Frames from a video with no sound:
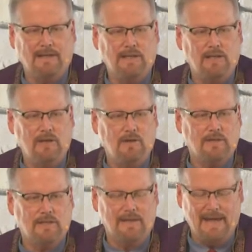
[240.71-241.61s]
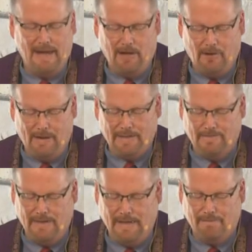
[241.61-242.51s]
and used the
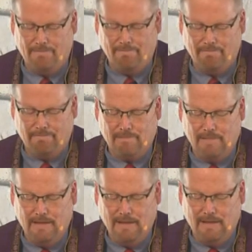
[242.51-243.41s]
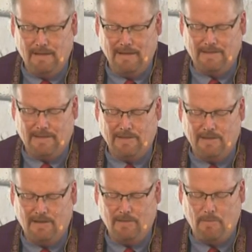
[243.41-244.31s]
NRSV. It's
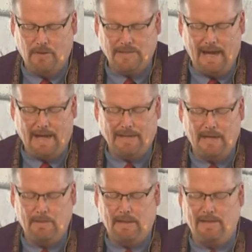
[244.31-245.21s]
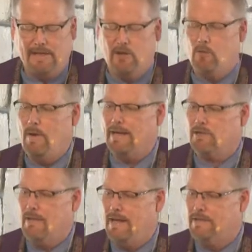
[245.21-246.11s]
considered the most academically correct
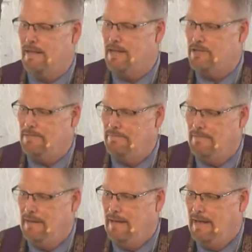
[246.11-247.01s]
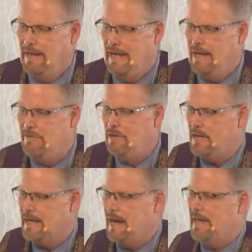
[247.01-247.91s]
translation. And if you
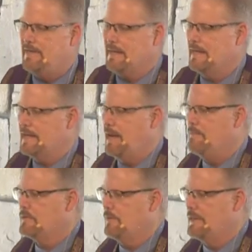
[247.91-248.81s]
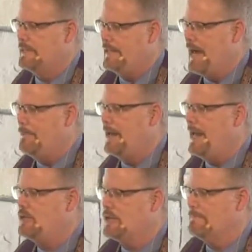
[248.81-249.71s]
look at anything that comes from the
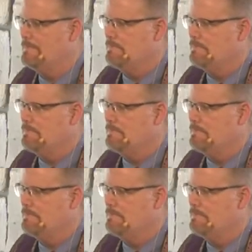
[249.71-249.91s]
denomination,